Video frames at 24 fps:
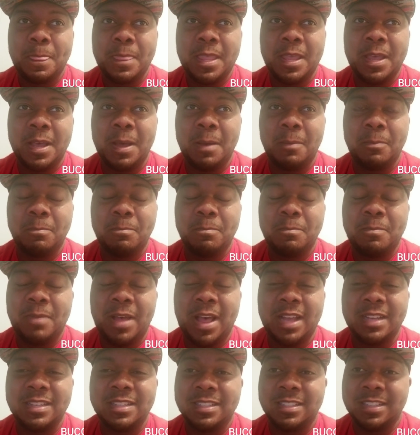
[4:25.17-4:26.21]
Um,
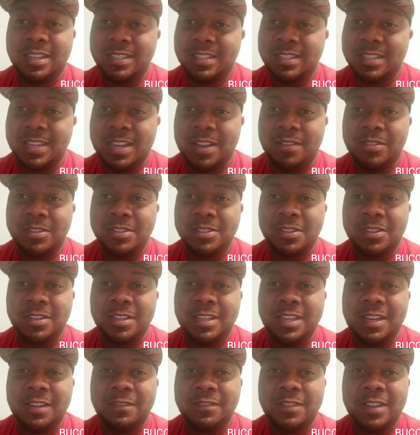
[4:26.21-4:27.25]
back to Justin Evans on the
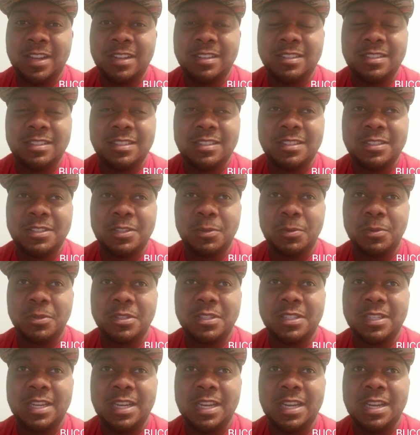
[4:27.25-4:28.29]
defense. So we'll
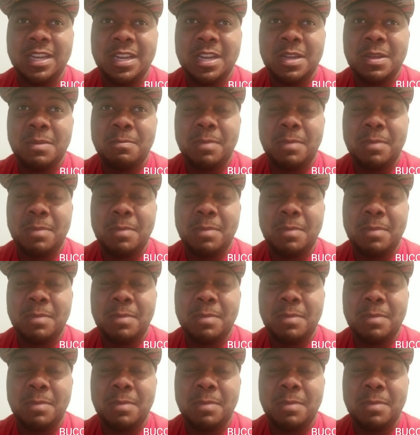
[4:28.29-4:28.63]
see.